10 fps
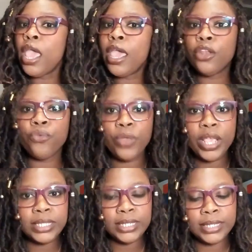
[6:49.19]
and
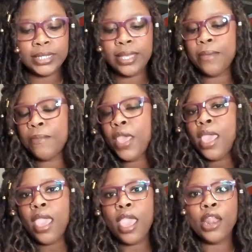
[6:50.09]
racism
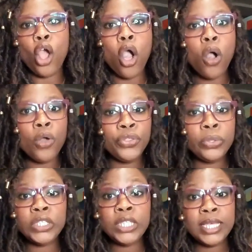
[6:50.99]
and all
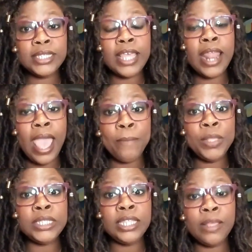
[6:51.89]
those things that
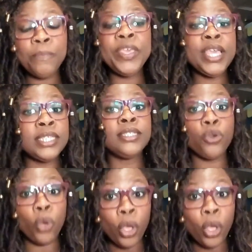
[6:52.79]
happen to them, because